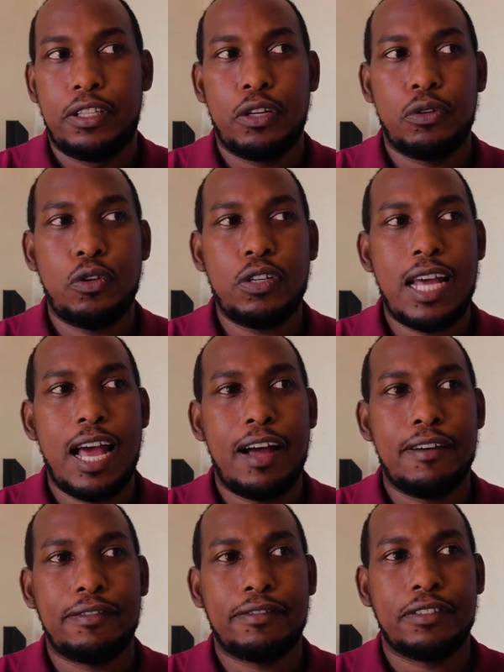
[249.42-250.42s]
They do not
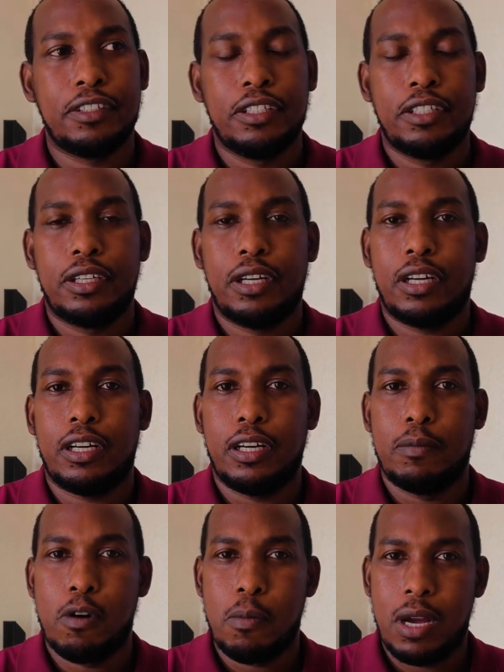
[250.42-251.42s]
have
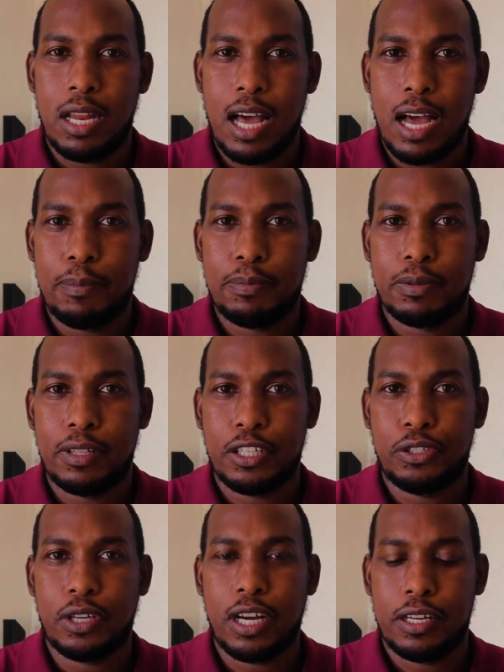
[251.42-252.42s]
a mobile app
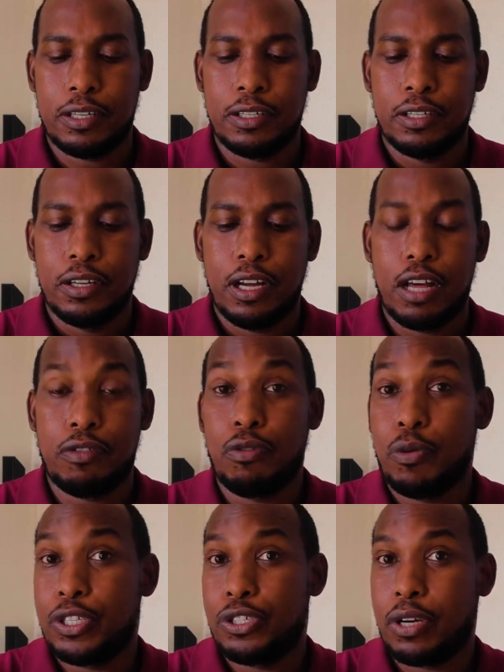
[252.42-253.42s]
that you can
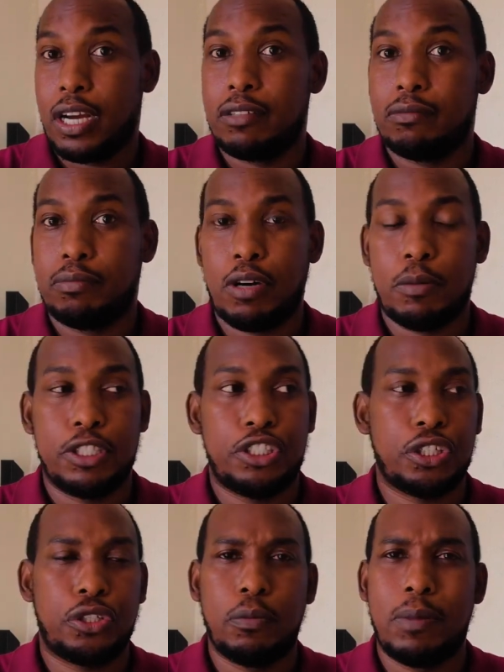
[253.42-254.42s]
through which you can probably
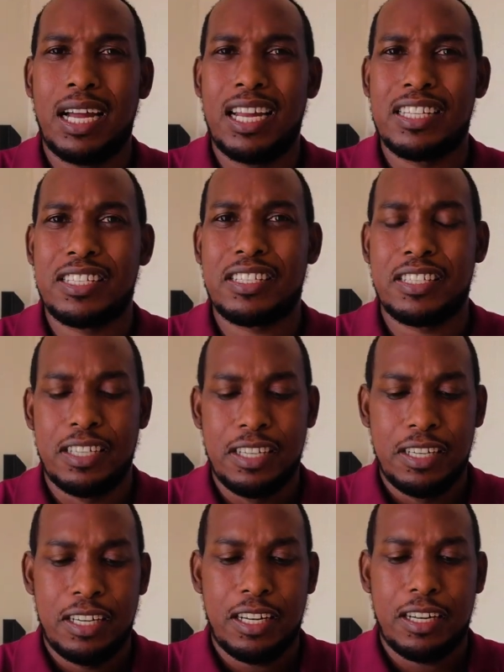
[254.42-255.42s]
check your balance.
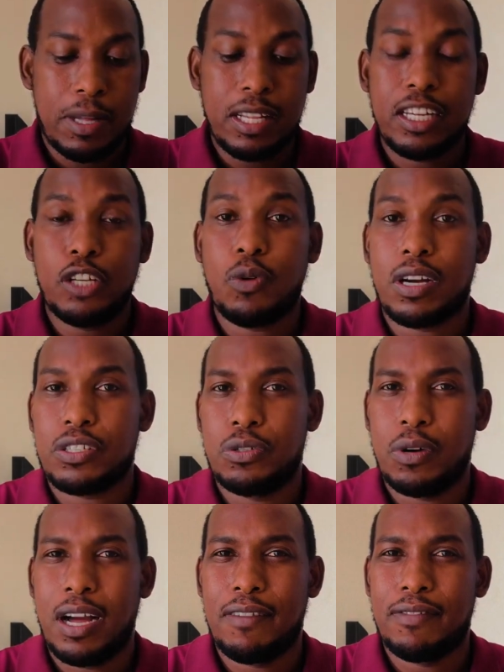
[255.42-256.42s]
Some other networks
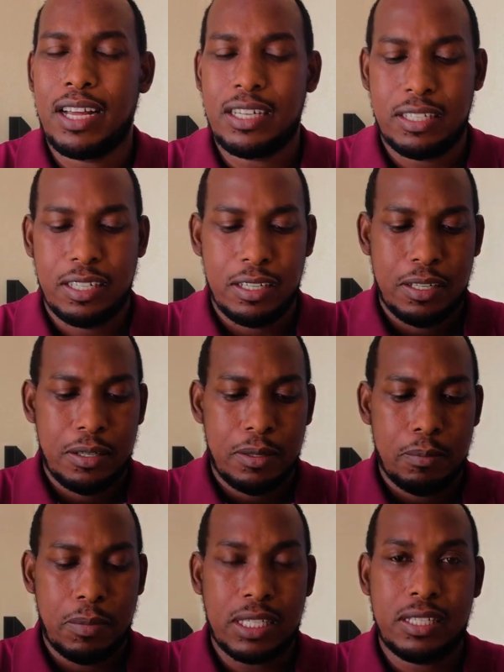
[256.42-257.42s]
do have that,
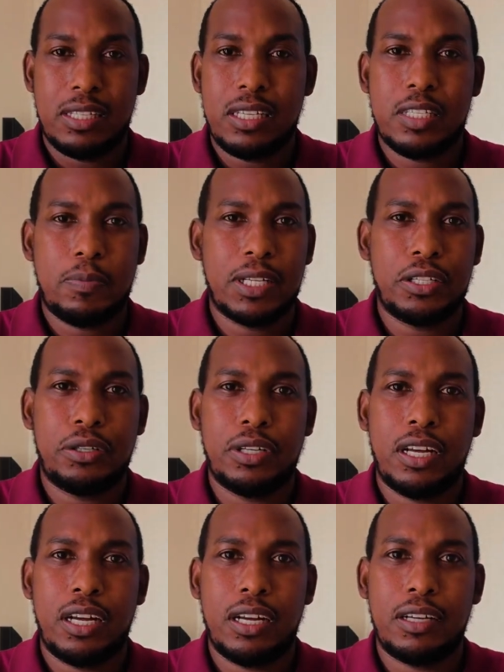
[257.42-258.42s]
but these
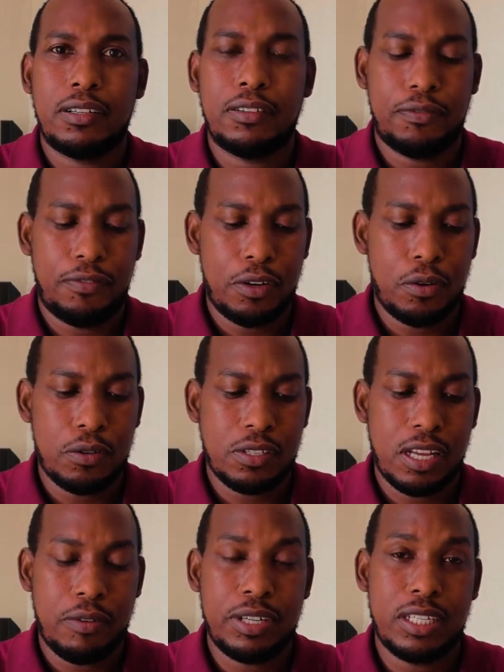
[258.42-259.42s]
particular
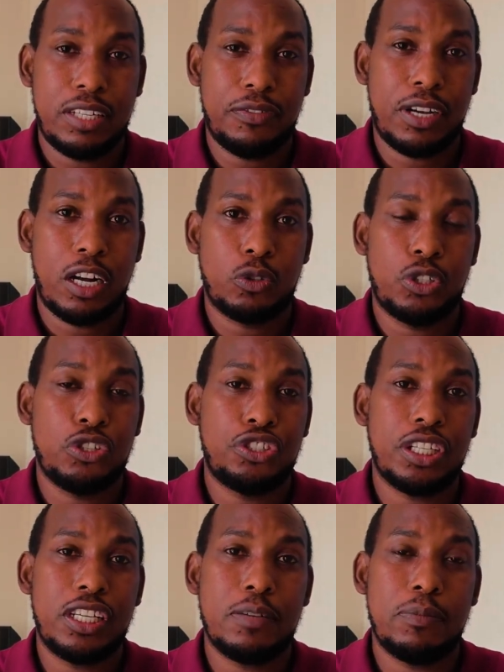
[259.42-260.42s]
fellows are really difficult. When you're
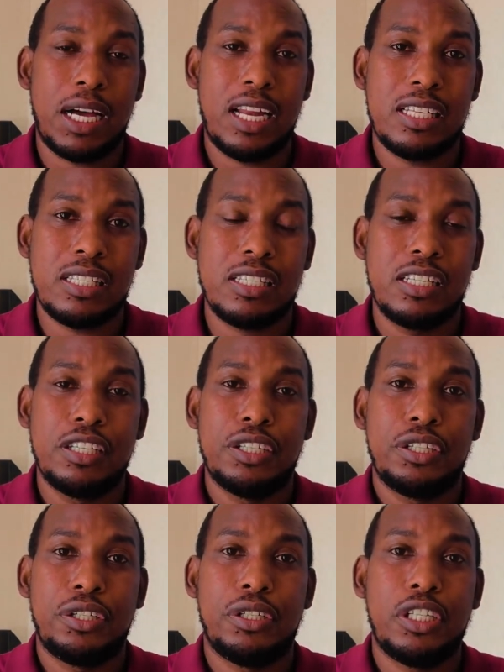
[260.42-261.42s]
checking balance,
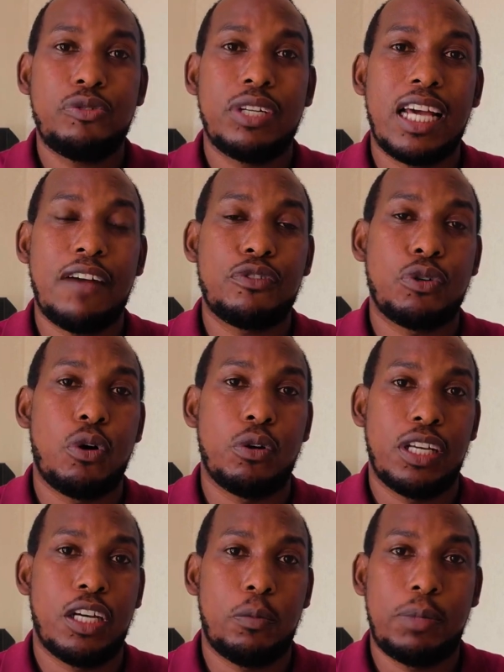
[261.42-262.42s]
you literally have to
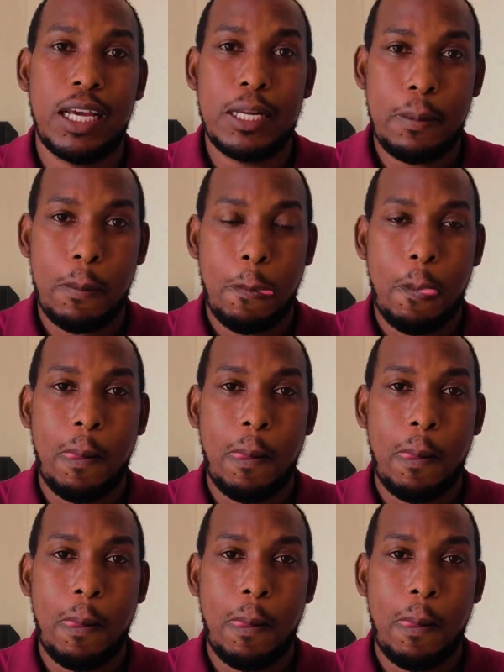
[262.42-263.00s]
call the helpline